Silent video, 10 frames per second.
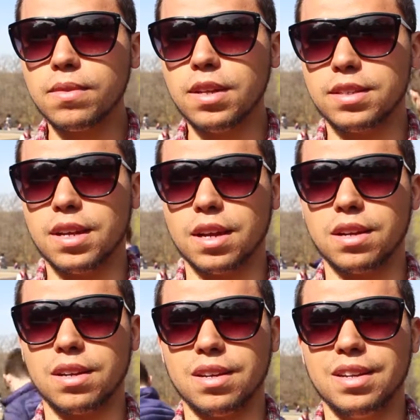It's not
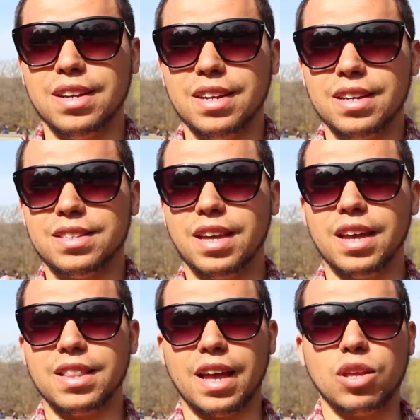
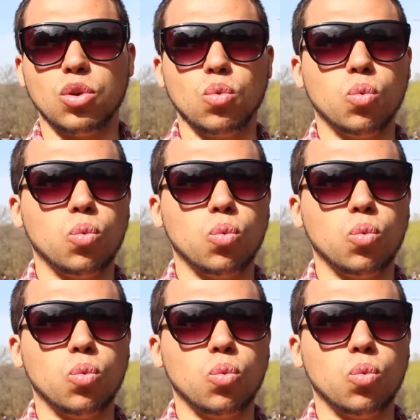saying that you